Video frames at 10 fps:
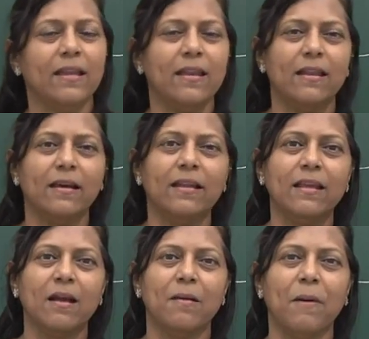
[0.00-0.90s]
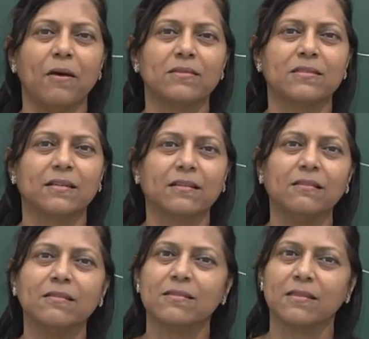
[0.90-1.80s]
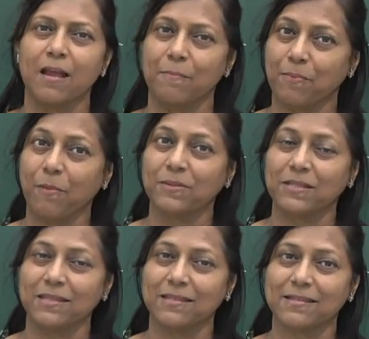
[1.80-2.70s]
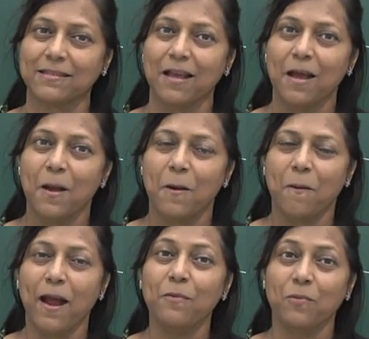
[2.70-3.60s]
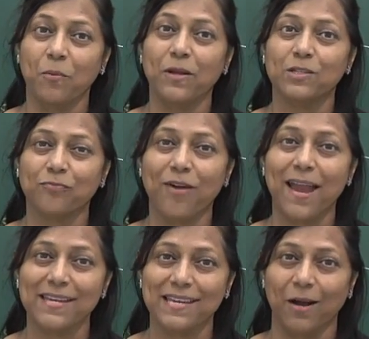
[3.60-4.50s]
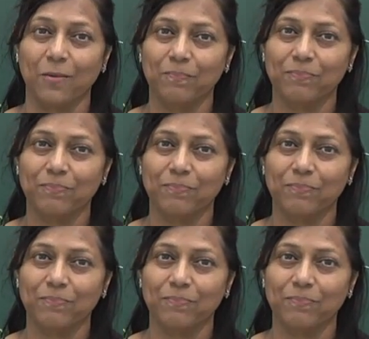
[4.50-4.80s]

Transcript: in learning about circles and properties? Right? We want to find out.